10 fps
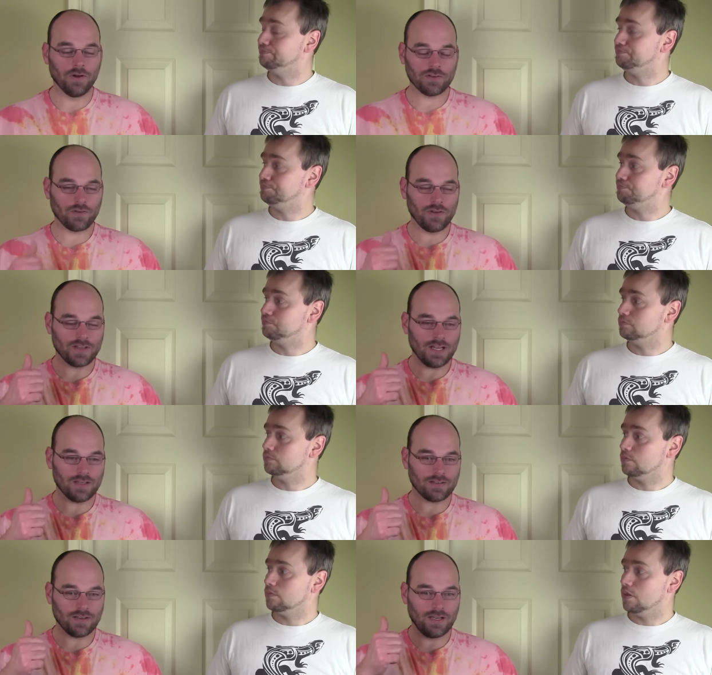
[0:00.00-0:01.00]
Speaker 1: Well, so I've
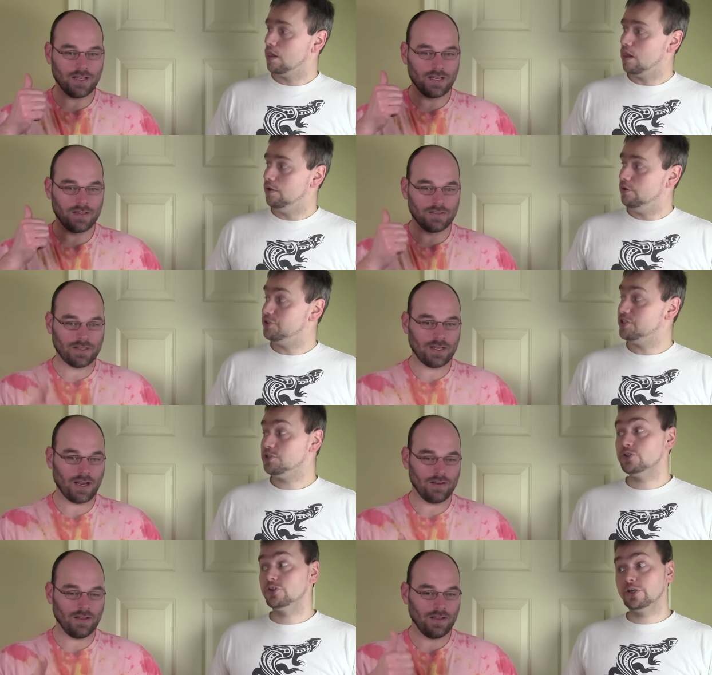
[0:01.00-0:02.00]
got. Uh, Your
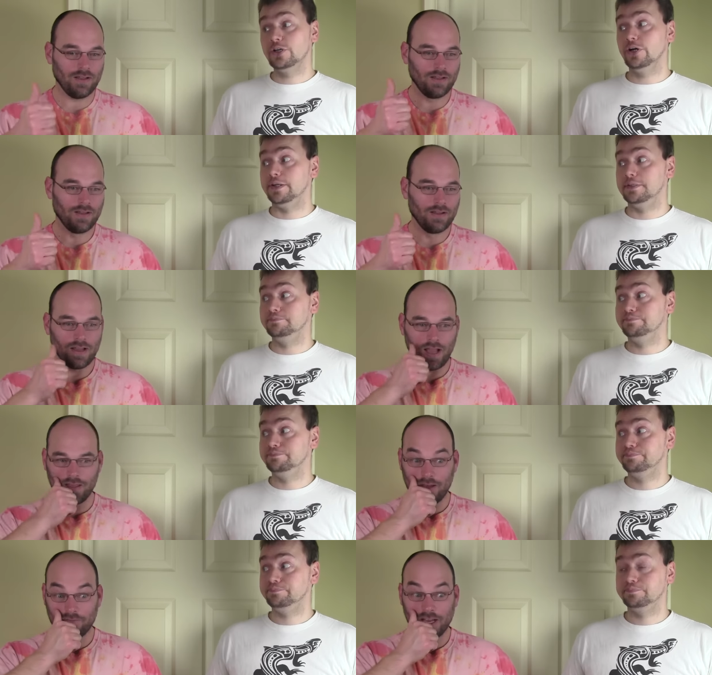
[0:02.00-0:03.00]
sisters are looking good.
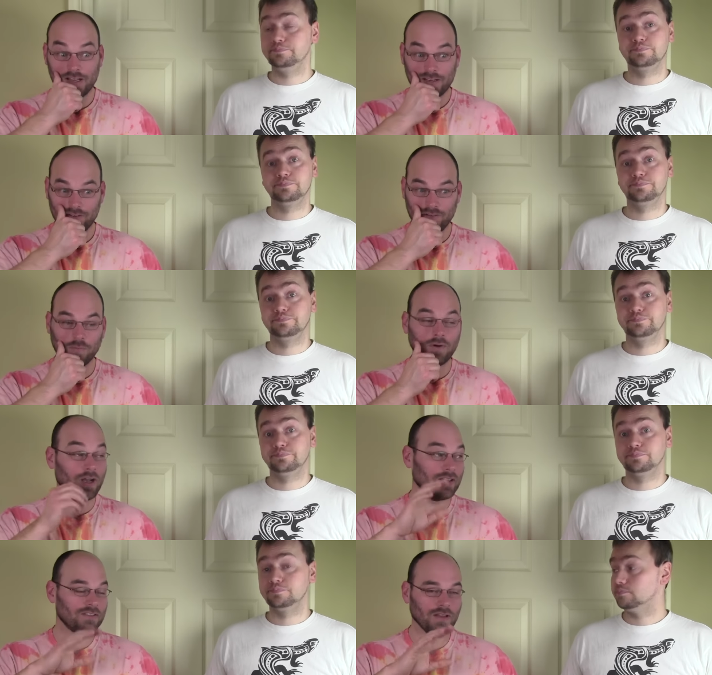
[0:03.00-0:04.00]
Yeah, I've got.
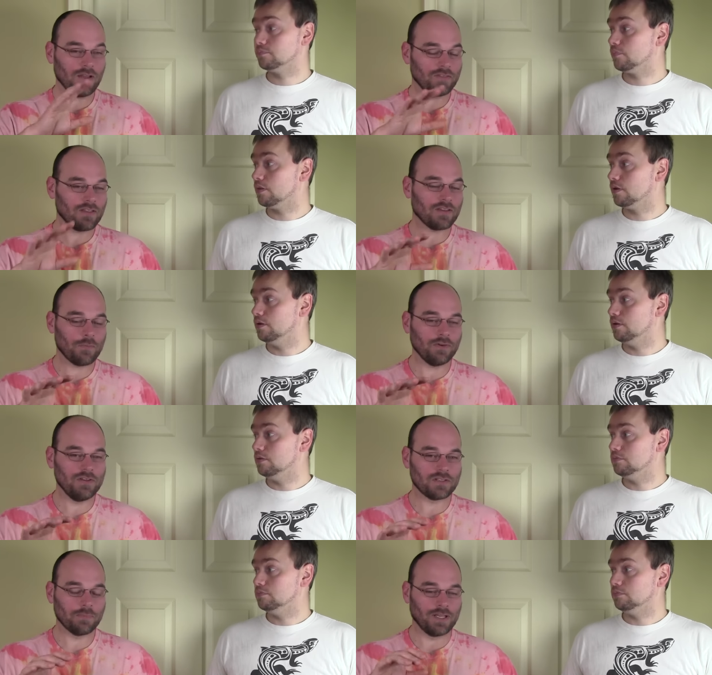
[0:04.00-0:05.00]
Well, I still have another couple
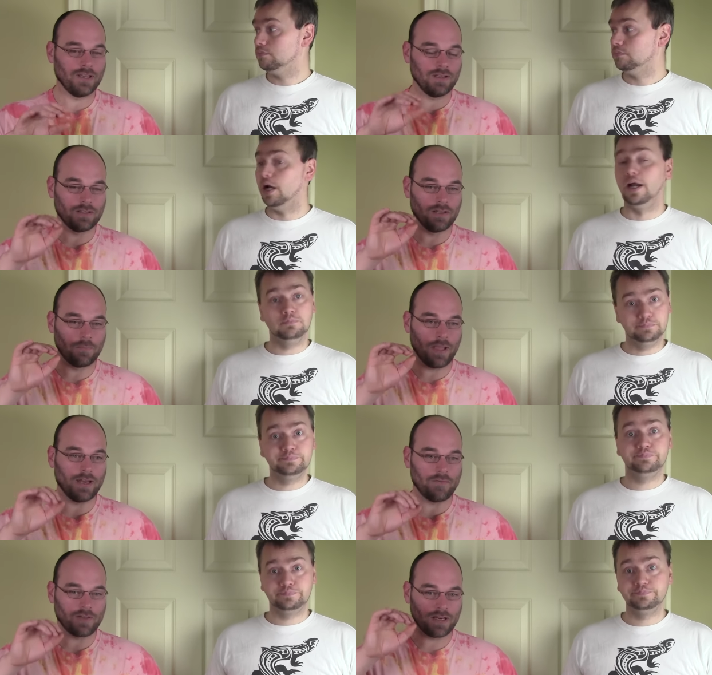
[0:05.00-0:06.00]
years to play to right.
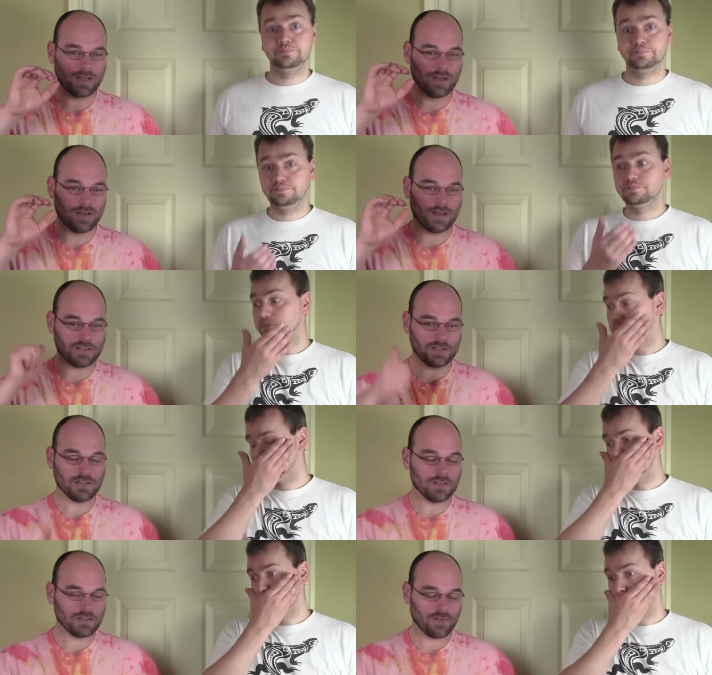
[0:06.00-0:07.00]
paint. I've got uh,
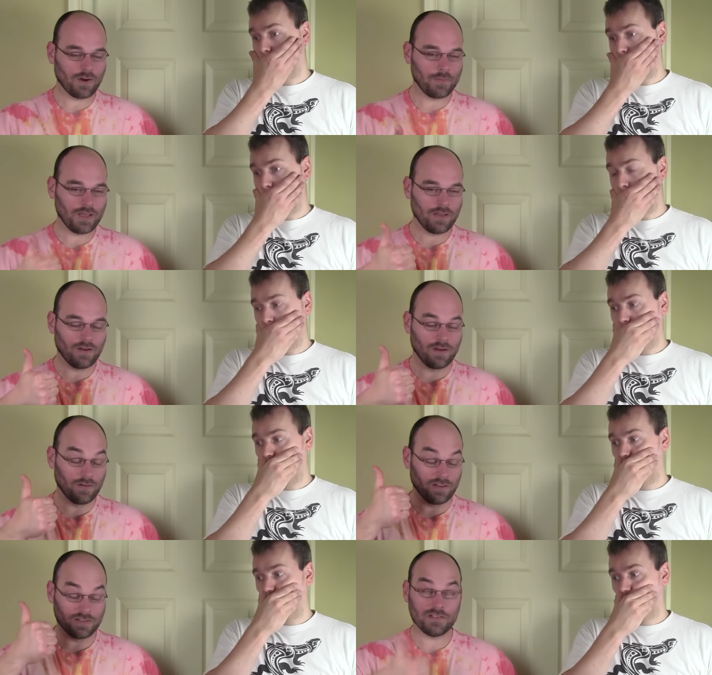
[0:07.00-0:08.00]
Sisters of Army, uh,
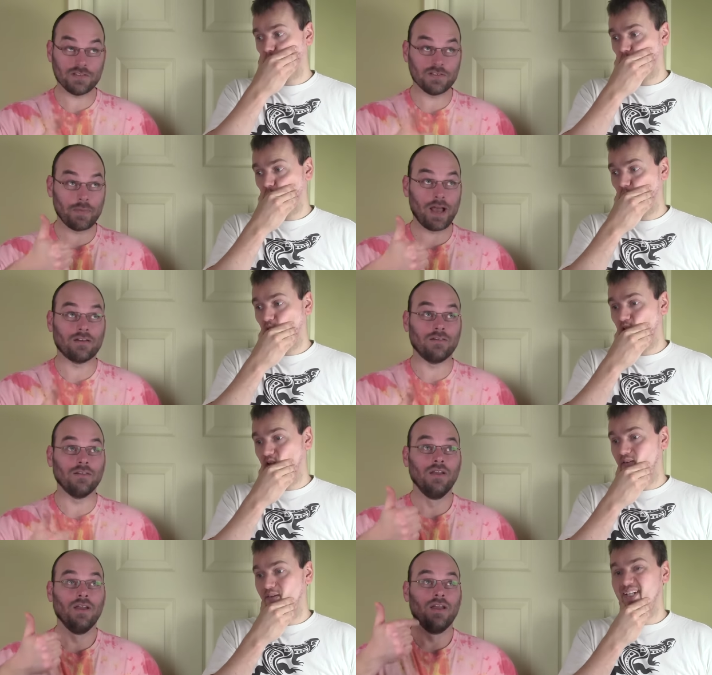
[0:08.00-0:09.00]
Sisters of
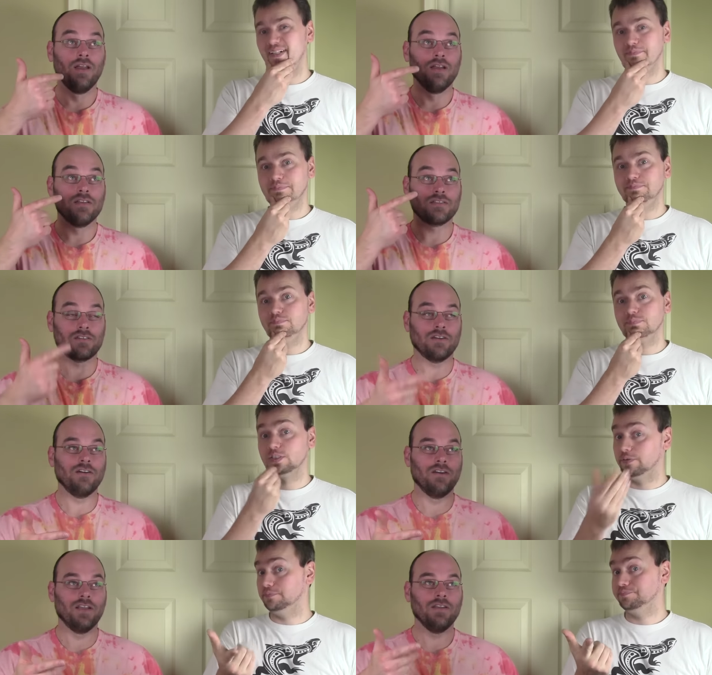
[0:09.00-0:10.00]
Battle, yeah.
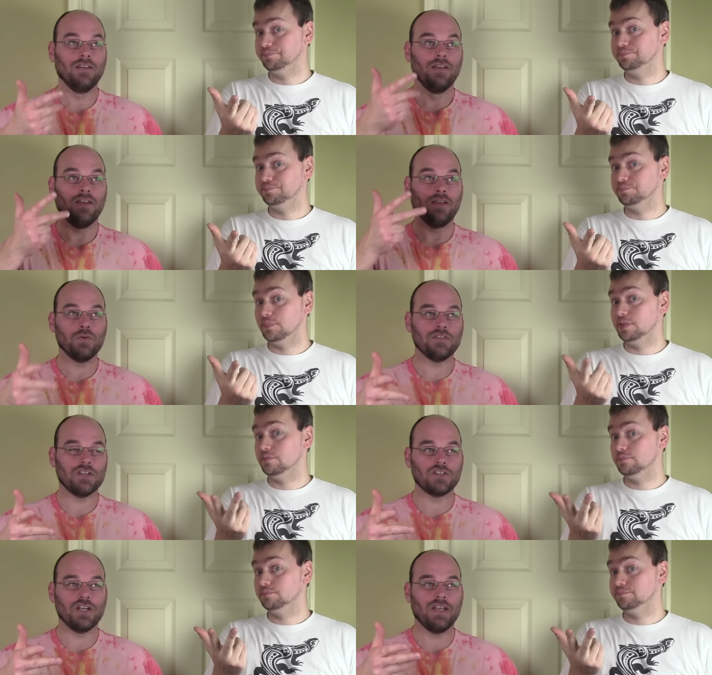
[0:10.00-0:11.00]
Skitarii,
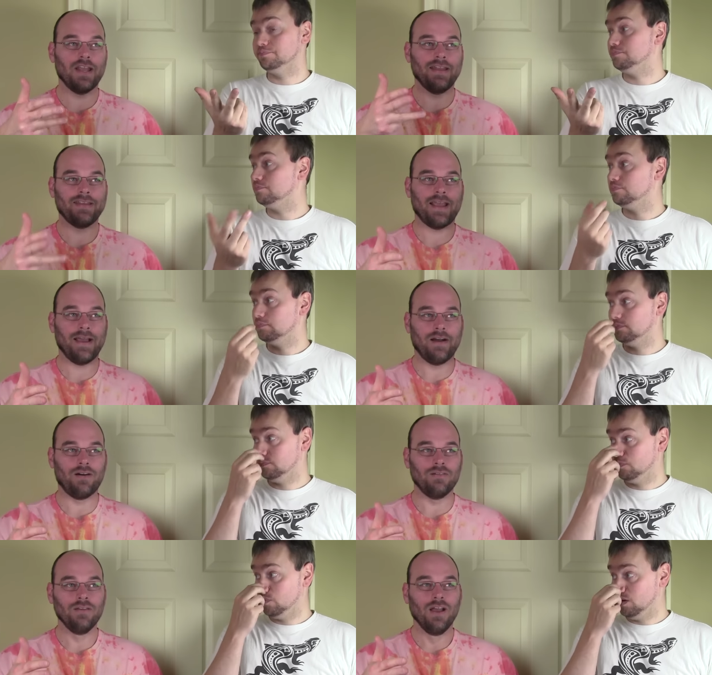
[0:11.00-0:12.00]
Inquisition, and
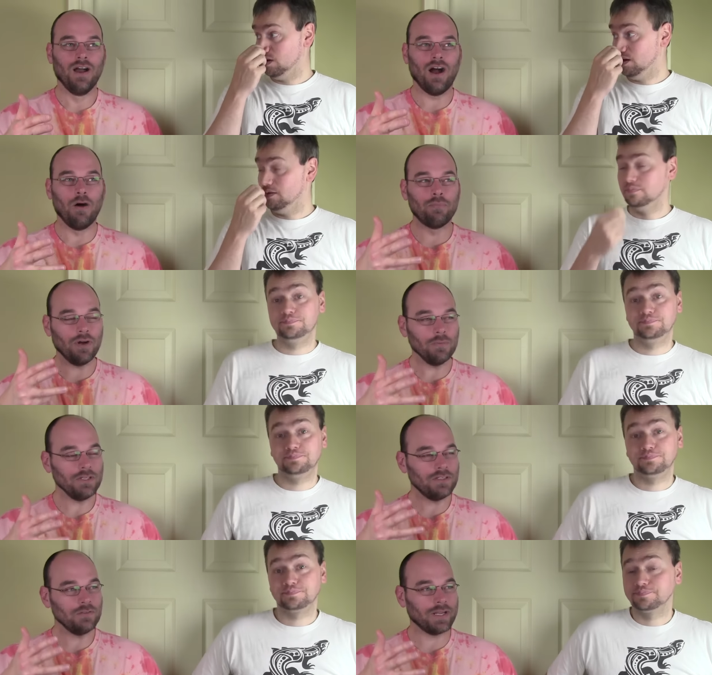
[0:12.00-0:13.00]
Tau. I'll
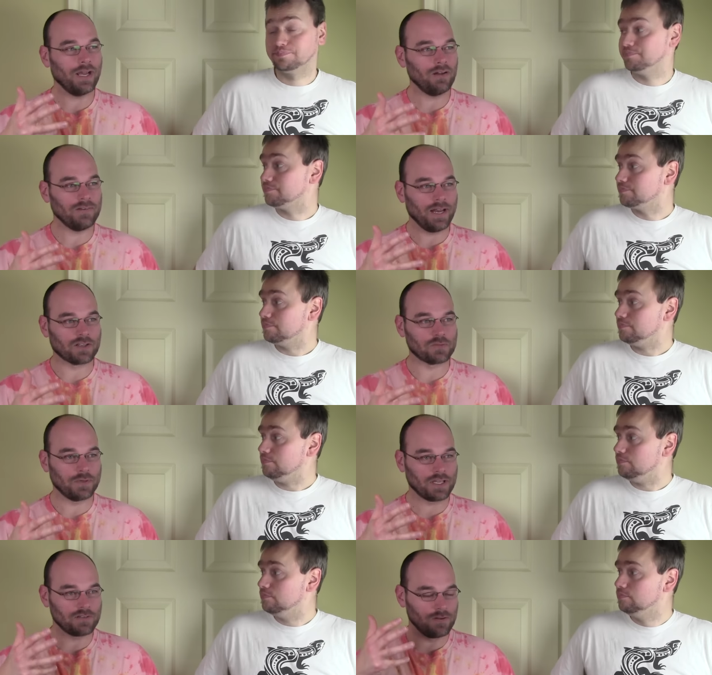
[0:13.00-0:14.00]
probably do Talon next
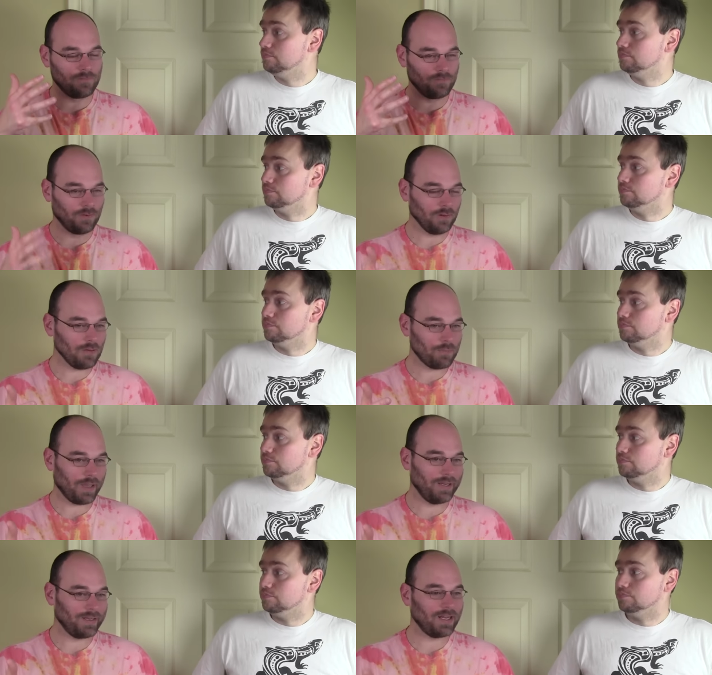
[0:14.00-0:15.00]
because the fully
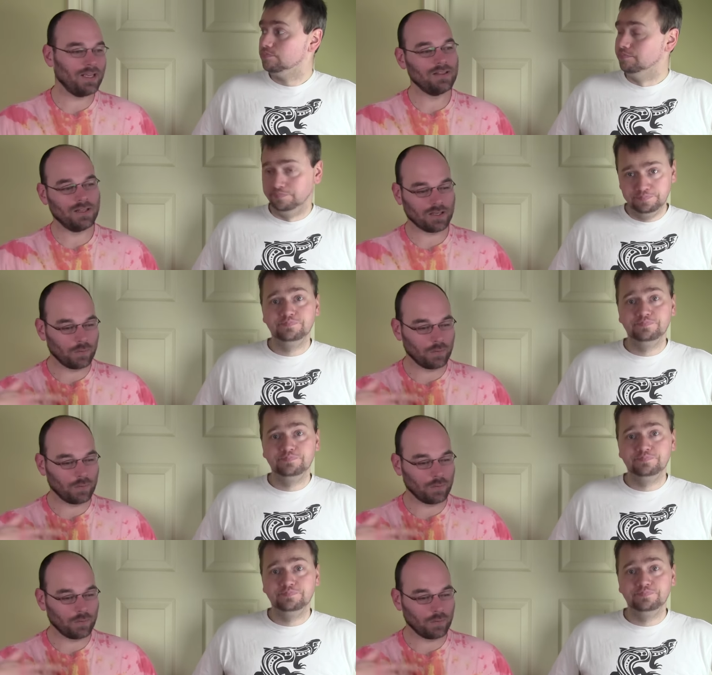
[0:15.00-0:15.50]
painted and mm-hmm. the